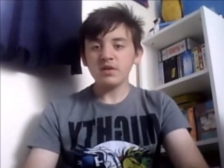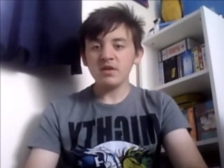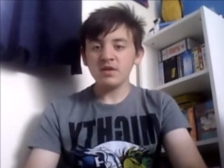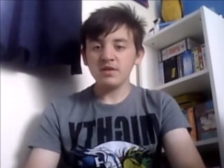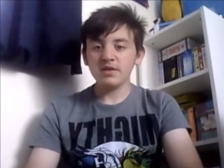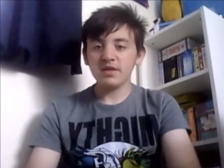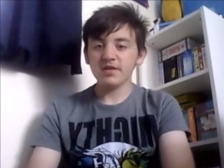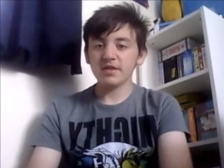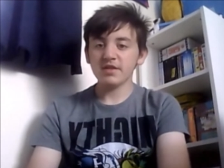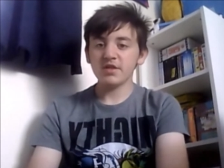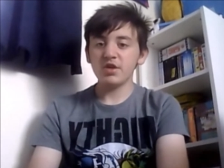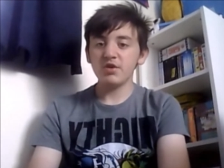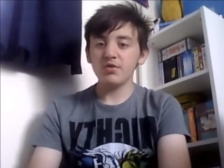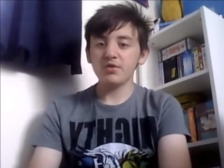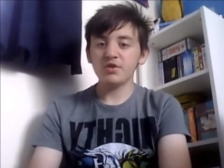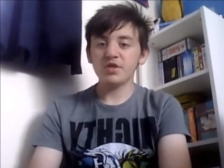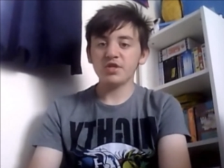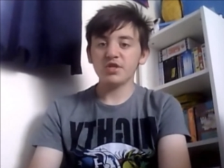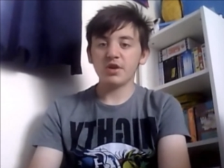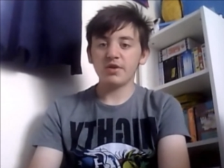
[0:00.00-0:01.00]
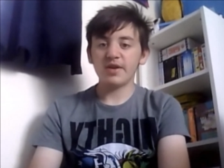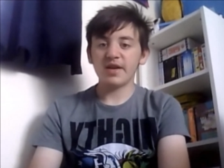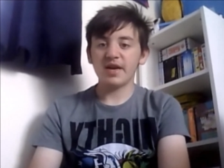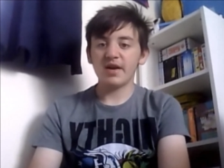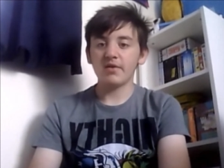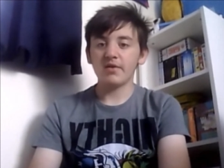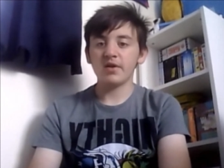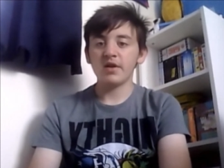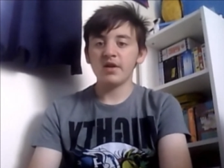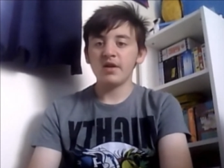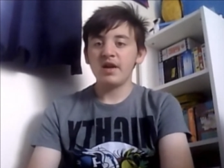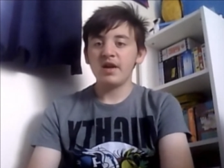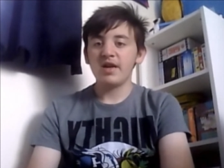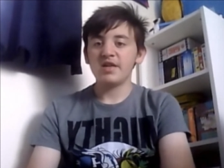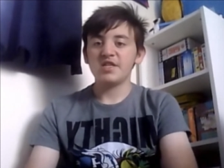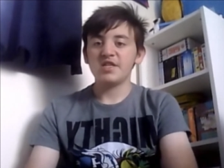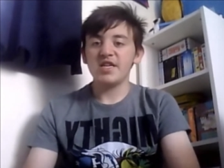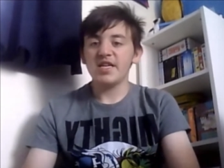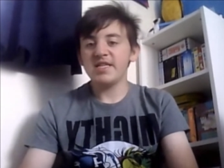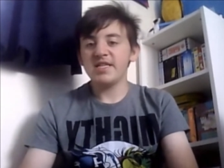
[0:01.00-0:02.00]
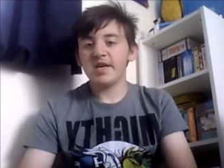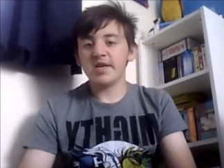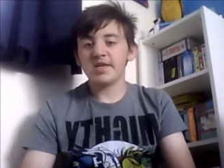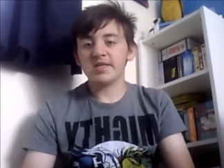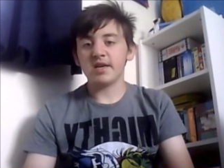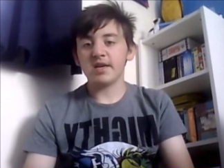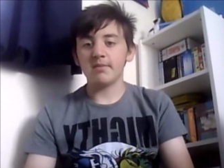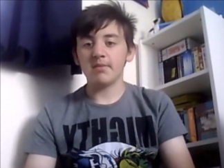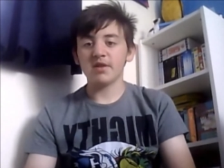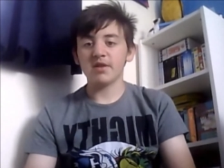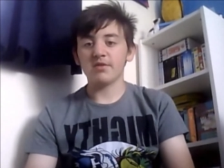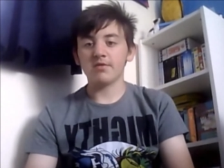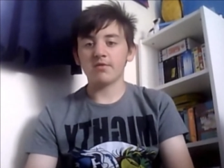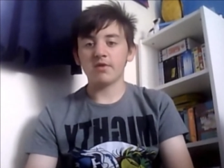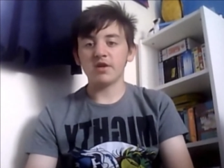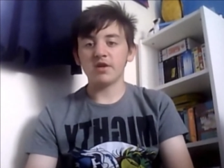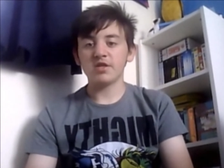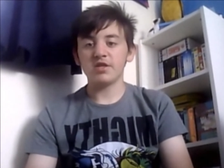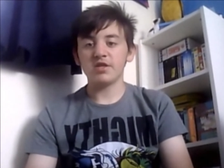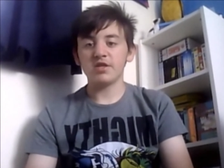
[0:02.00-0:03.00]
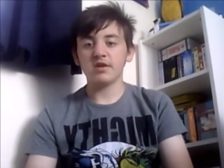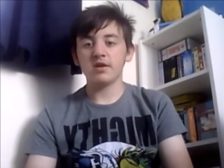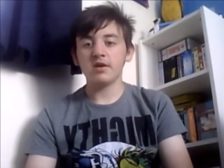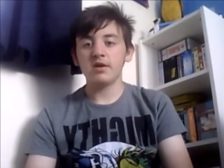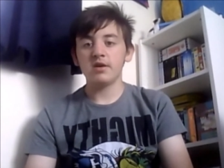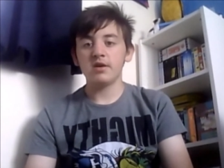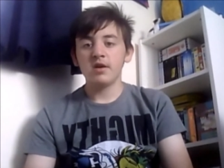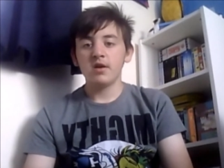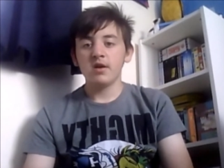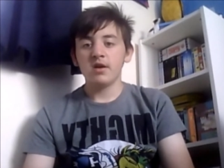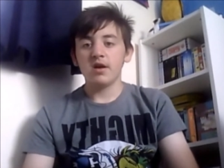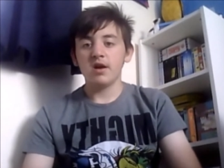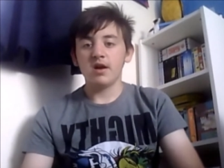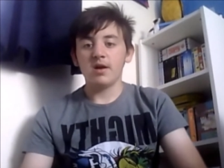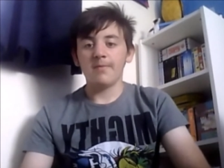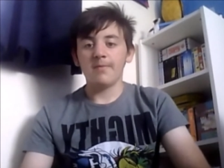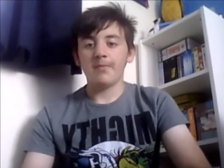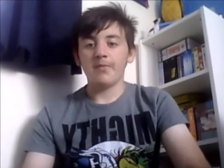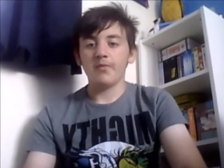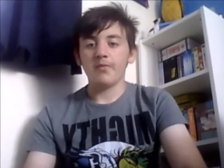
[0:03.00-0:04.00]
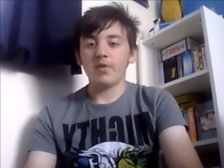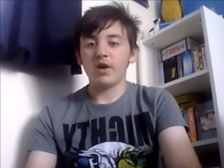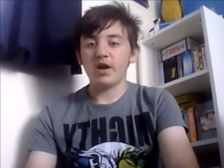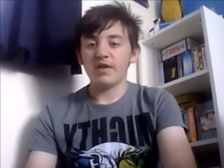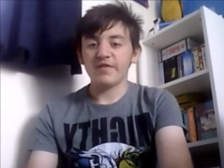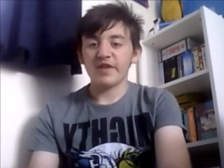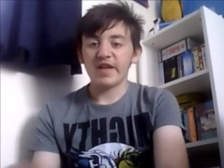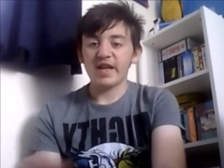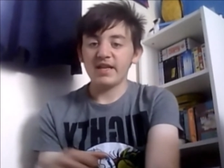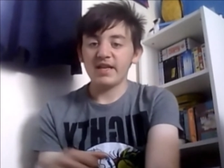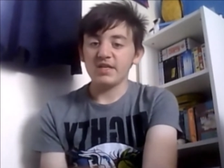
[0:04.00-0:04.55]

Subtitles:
So there's this huge showdown, and she takes out Mother Russia after getting